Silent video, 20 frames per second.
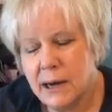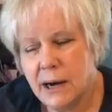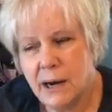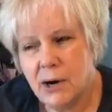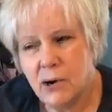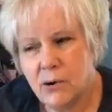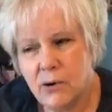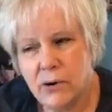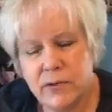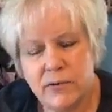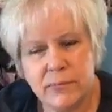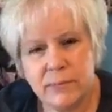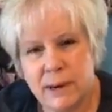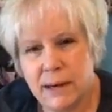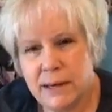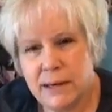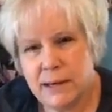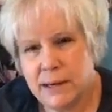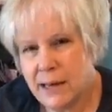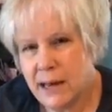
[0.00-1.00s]
or if my
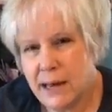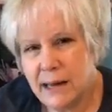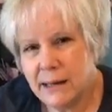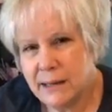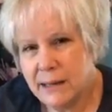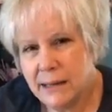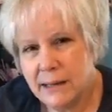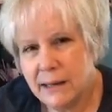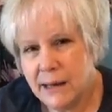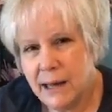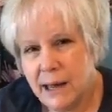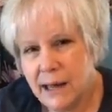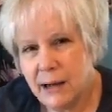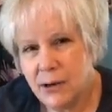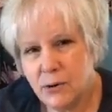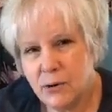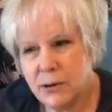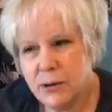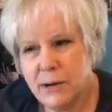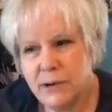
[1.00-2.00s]
dad did that,
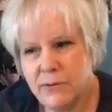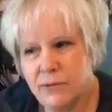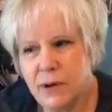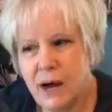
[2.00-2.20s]
or if,